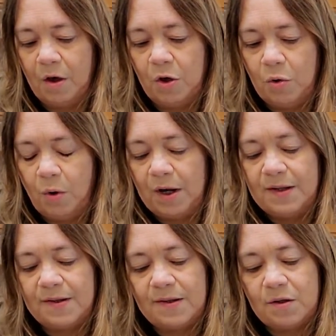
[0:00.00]
You want
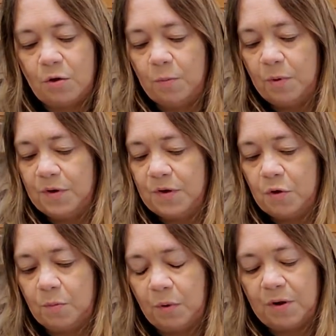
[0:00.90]
it super,
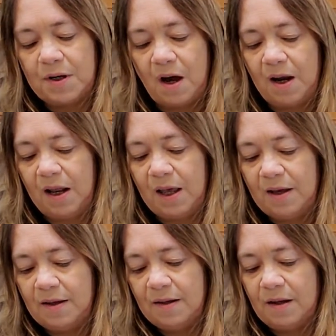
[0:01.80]
super tiny.
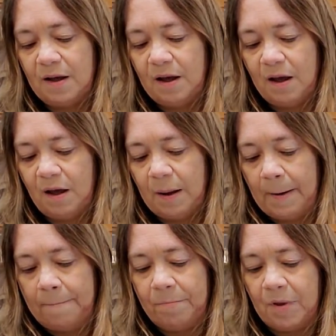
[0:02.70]

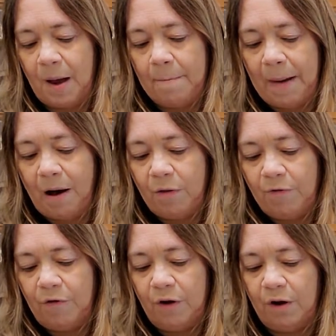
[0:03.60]
A
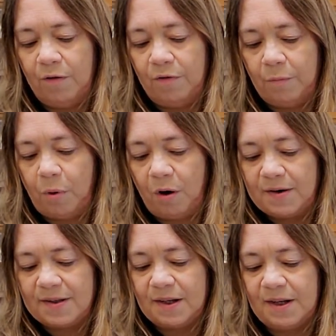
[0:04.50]
mouthful of
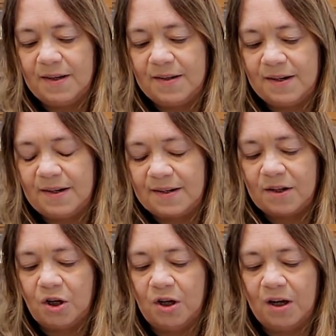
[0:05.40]
parsley isn't as
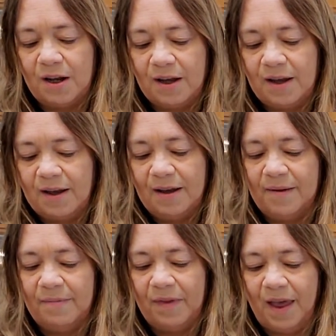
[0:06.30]
good
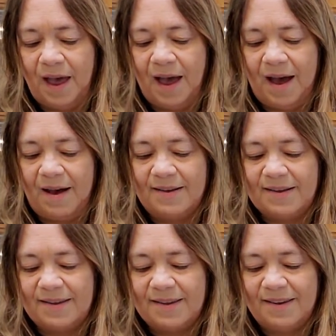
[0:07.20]

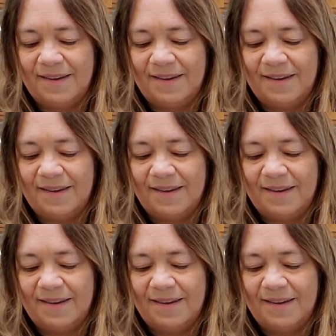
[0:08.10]
as